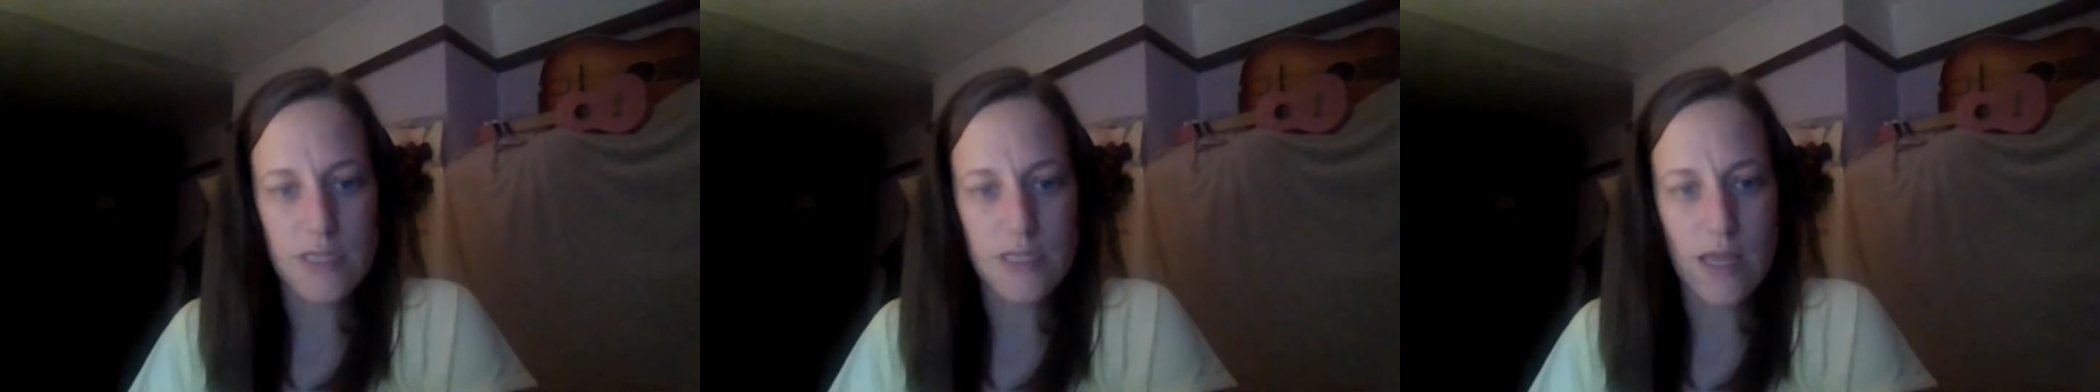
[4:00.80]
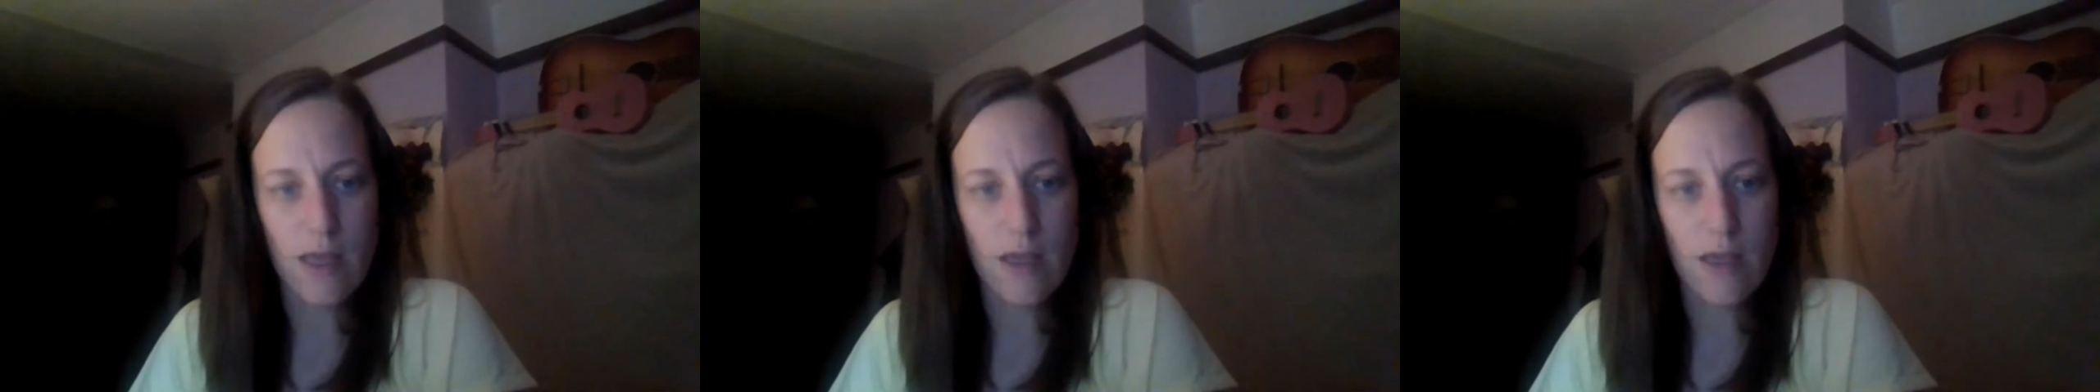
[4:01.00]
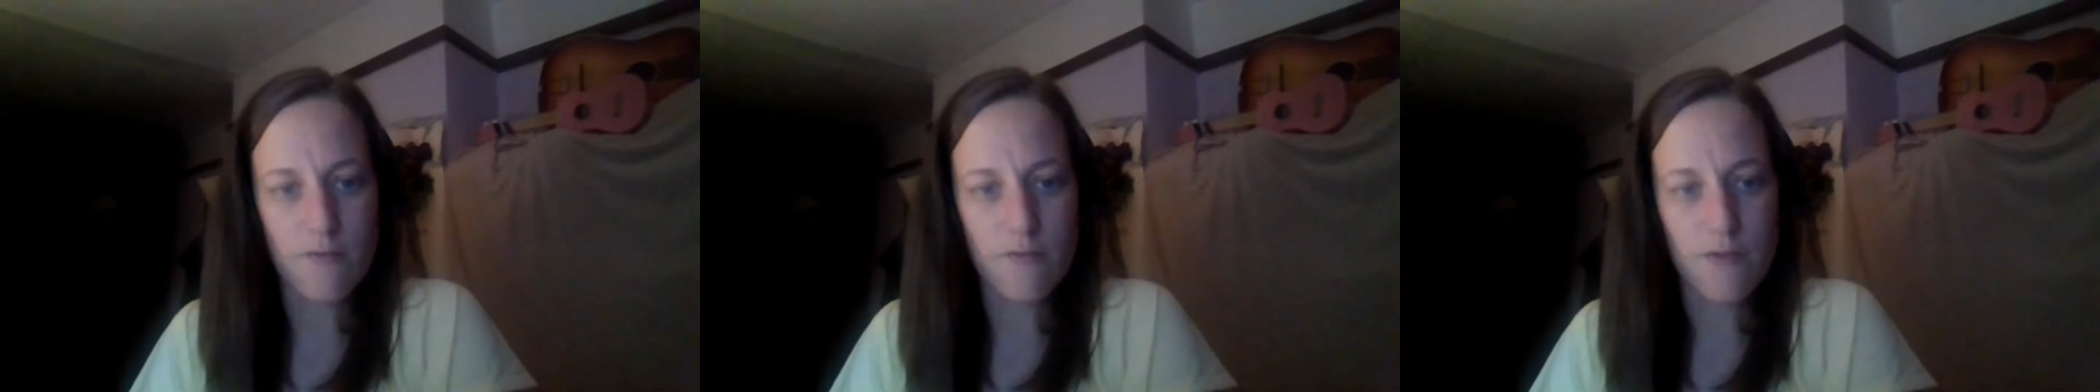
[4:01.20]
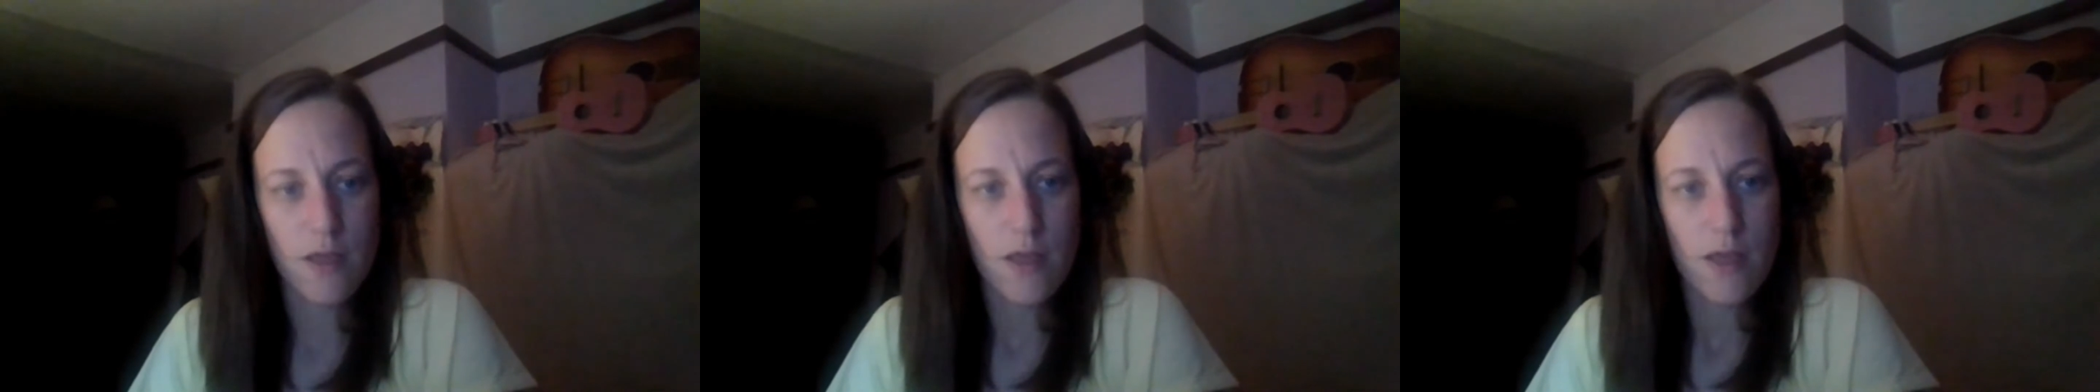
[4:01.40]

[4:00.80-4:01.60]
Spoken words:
to have